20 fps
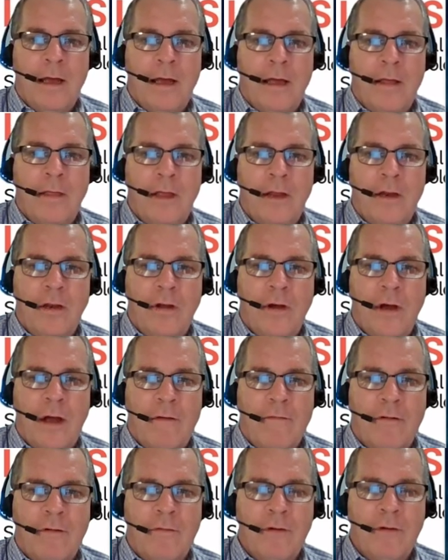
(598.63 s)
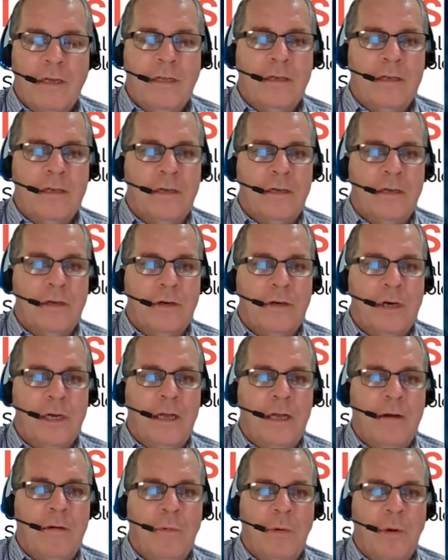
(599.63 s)
and then you have a reason to
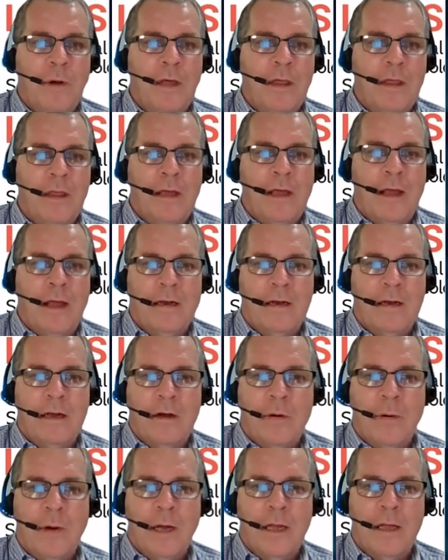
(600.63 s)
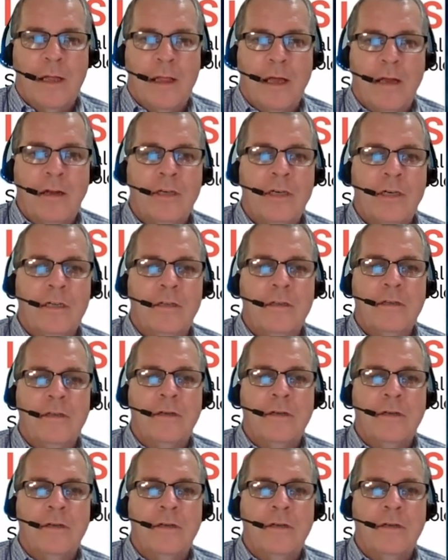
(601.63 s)
treat with anticoagulation.